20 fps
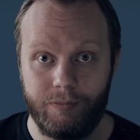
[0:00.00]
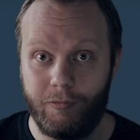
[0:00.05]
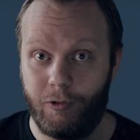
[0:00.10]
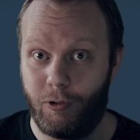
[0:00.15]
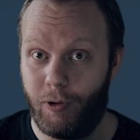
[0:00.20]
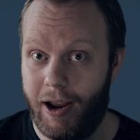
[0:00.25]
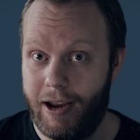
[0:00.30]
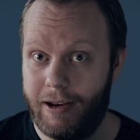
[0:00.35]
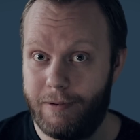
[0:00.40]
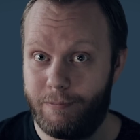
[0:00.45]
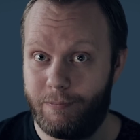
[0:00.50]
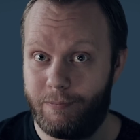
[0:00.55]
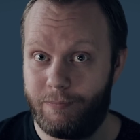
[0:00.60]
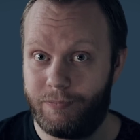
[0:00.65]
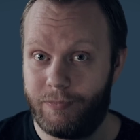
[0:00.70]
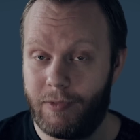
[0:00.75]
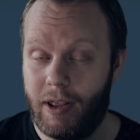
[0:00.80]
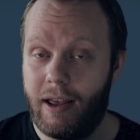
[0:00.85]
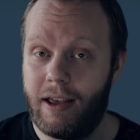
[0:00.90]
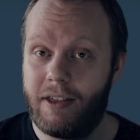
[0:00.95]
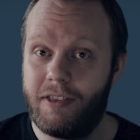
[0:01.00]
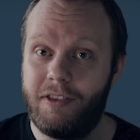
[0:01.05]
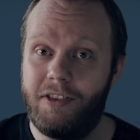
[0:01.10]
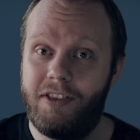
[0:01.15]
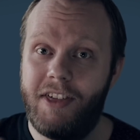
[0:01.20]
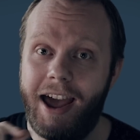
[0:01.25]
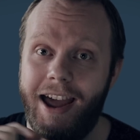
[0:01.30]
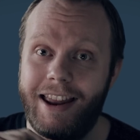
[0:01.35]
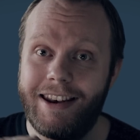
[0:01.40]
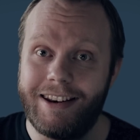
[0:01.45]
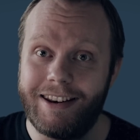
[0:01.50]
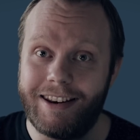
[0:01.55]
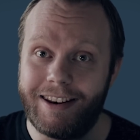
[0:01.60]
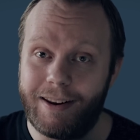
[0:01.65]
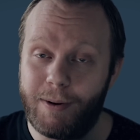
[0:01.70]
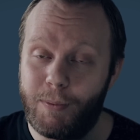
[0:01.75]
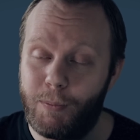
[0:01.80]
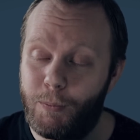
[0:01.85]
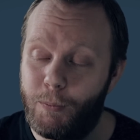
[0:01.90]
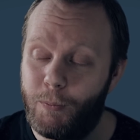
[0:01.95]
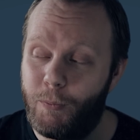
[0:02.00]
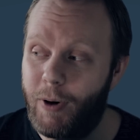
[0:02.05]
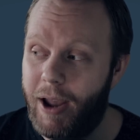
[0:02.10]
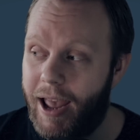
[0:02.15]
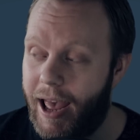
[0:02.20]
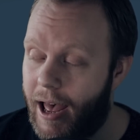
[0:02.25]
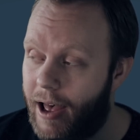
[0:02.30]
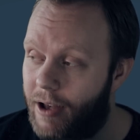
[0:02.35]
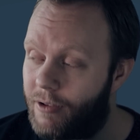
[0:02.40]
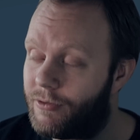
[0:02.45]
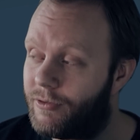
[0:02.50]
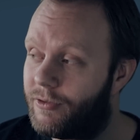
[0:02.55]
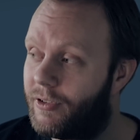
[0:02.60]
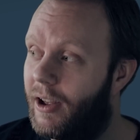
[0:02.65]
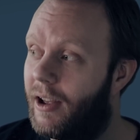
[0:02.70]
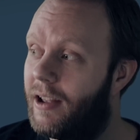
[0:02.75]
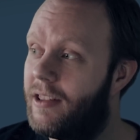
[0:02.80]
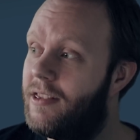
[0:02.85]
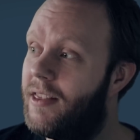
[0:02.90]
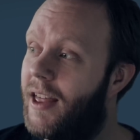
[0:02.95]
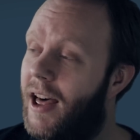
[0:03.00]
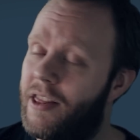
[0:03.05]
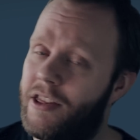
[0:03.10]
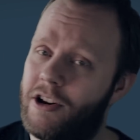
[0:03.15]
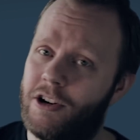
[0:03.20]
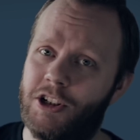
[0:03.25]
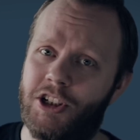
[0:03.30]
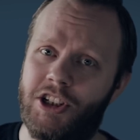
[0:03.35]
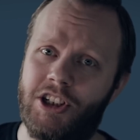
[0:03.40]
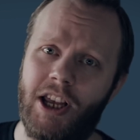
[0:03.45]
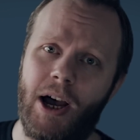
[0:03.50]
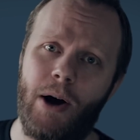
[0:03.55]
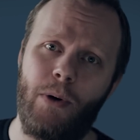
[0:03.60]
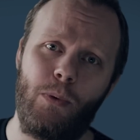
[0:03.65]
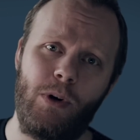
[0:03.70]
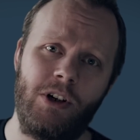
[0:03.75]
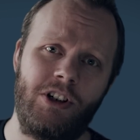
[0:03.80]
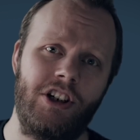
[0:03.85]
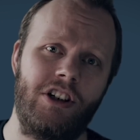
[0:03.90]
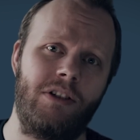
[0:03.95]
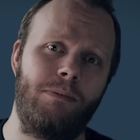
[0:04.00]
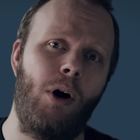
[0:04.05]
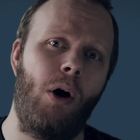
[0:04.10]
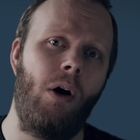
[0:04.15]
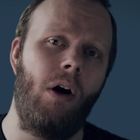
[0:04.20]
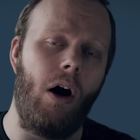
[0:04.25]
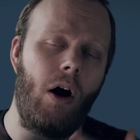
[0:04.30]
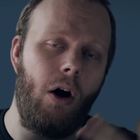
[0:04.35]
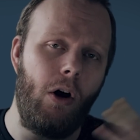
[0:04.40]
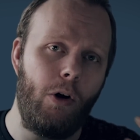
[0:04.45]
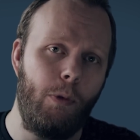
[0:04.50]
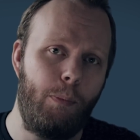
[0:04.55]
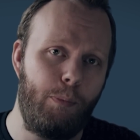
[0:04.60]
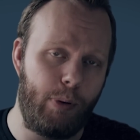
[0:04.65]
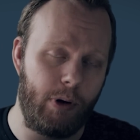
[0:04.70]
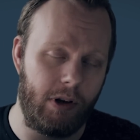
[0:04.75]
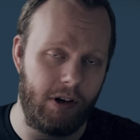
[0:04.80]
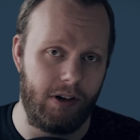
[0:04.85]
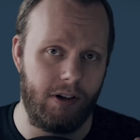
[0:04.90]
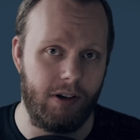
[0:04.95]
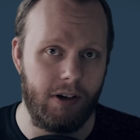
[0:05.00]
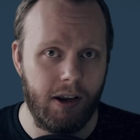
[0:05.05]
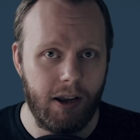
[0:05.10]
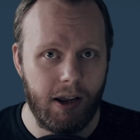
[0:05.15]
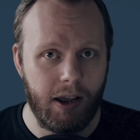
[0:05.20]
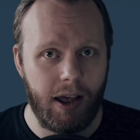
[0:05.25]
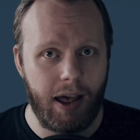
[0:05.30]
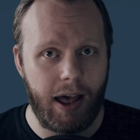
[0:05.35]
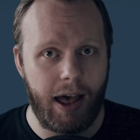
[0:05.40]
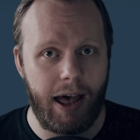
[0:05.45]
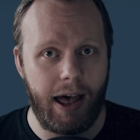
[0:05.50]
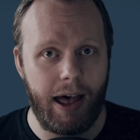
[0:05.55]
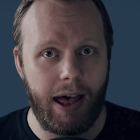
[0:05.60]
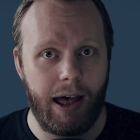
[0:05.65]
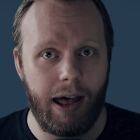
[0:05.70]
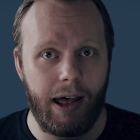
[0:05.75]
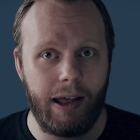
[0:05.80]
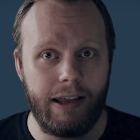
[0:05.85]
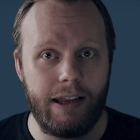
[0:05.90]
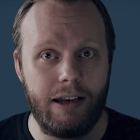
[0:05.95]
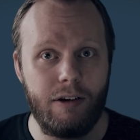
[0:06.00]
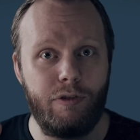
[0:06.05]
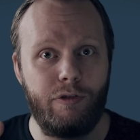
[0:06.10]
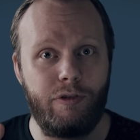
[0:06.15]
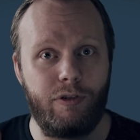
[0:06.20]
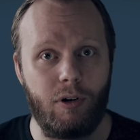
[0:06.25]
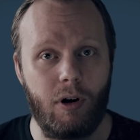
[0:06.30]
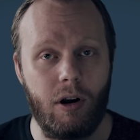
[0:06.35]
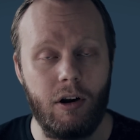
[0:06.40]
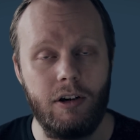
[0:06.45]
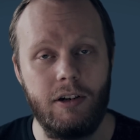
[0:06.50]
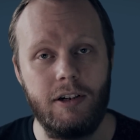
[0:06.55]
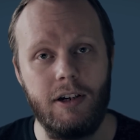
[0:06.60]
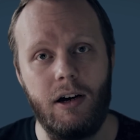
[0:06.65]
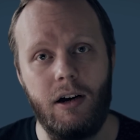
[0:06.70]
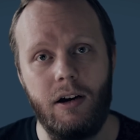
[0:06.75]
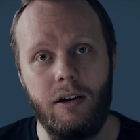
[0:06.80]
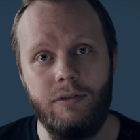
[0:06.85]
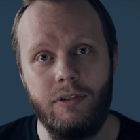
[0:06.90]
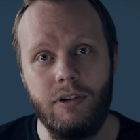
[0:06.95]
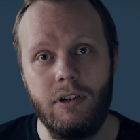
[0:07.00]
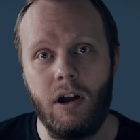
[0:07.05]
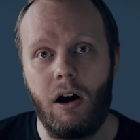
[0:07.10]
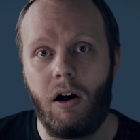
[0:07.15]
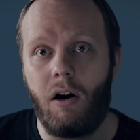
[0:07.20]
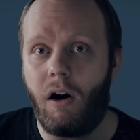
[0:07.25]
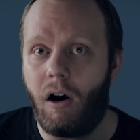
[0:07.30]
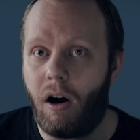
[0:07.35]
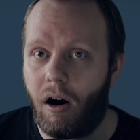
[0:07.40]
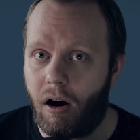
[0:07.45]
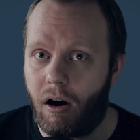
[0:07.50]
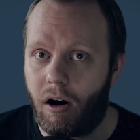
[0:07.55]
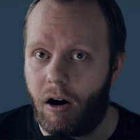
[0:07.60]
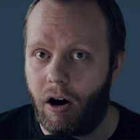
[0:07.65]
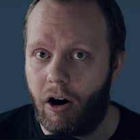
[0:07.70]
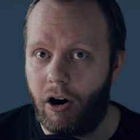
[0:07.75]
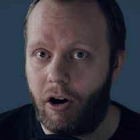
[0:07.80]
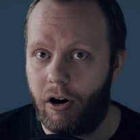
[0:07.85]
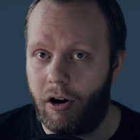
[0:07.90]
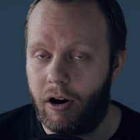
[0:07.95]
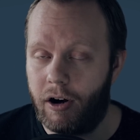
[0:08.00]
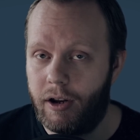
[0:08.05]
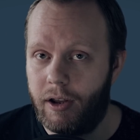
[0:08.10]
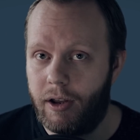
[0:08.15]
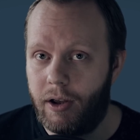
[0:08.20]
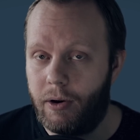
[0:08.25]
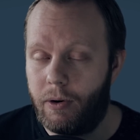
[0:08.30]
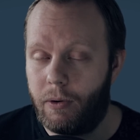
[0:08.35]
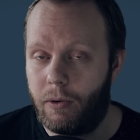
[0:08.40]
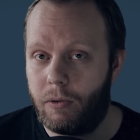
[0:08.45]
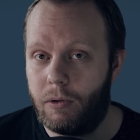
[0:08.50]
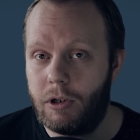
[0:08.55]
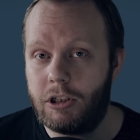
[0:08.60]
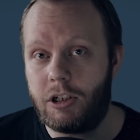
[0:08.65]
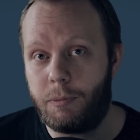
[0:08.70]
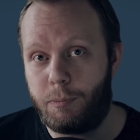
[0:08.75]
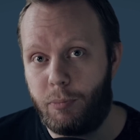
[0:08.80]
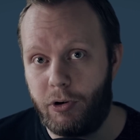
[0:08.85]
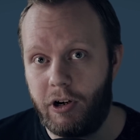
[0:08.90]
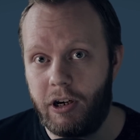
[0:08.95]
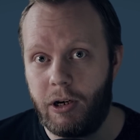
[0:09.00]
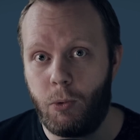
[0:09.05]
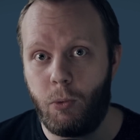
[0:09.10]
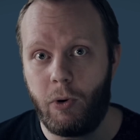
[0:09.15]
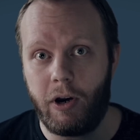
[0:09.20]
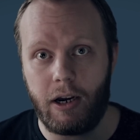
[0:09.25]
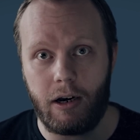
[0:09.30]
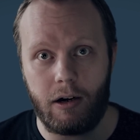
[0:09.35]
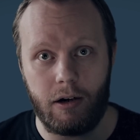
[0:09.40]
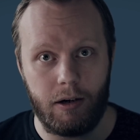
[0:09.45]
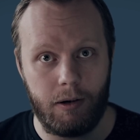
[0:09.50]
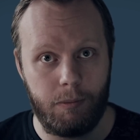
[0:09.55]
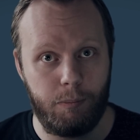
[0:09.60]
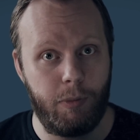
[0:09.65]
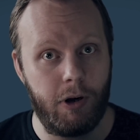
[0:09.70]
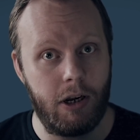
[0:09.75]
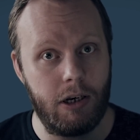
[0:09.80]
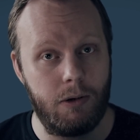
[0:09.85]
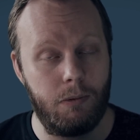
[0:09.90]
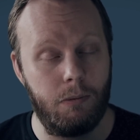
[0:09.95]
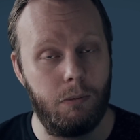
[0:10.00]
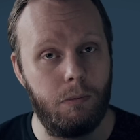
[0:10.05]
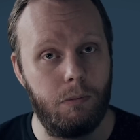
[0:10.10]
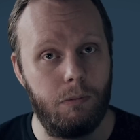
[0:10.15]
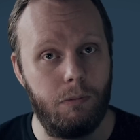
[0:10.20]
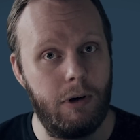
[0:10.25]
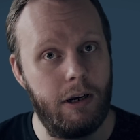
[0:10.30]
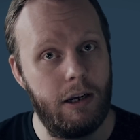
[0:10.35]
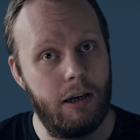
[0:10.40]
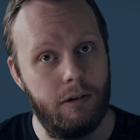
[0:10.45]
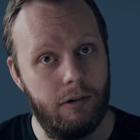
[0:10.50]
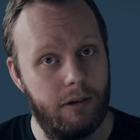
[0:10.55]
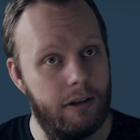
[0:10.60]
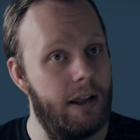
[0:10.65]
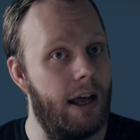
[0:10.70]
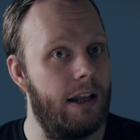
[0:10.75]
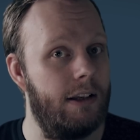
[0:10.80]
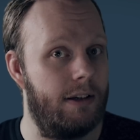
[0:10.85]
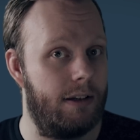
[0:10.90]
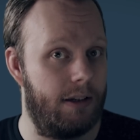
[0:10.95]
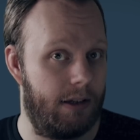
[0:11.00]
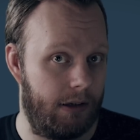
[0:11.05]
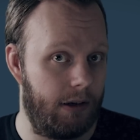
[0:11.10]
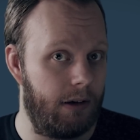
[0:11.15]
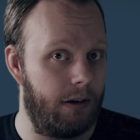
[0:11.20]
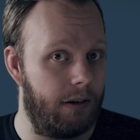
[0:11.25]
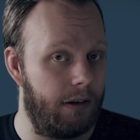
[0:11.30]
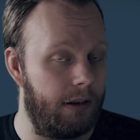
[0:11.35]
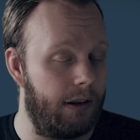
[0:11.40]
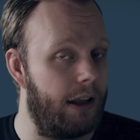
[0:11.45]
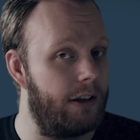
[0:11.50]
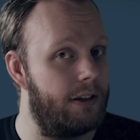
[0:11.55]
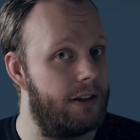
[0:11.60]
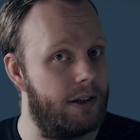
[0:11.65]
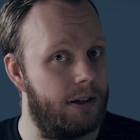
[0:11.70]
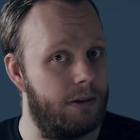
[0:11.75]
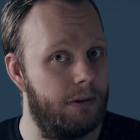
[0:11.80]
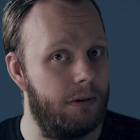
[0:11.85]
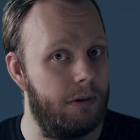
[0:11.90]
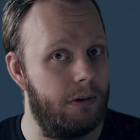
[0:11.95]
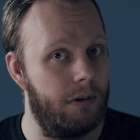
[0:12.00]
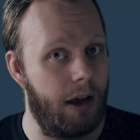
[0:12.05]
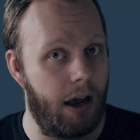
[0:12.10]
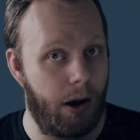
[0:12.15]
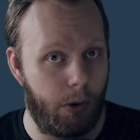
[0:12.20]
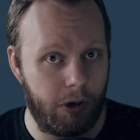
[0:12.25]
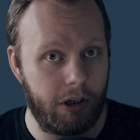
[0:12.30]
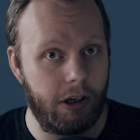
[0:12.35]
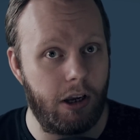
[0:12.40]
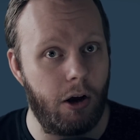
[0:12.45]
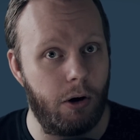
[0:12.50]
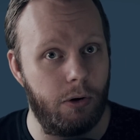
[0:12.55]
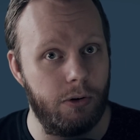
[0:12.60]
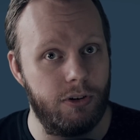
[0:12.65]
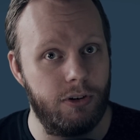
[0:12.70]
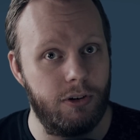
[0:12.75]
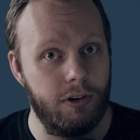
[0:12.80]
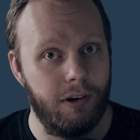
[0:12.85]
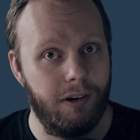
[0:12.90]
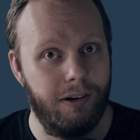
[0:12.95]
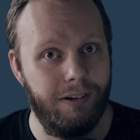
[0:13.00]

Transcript: Right? Then we have another sound which is more open in front of an R, which is pretty weird, but that's how it goes.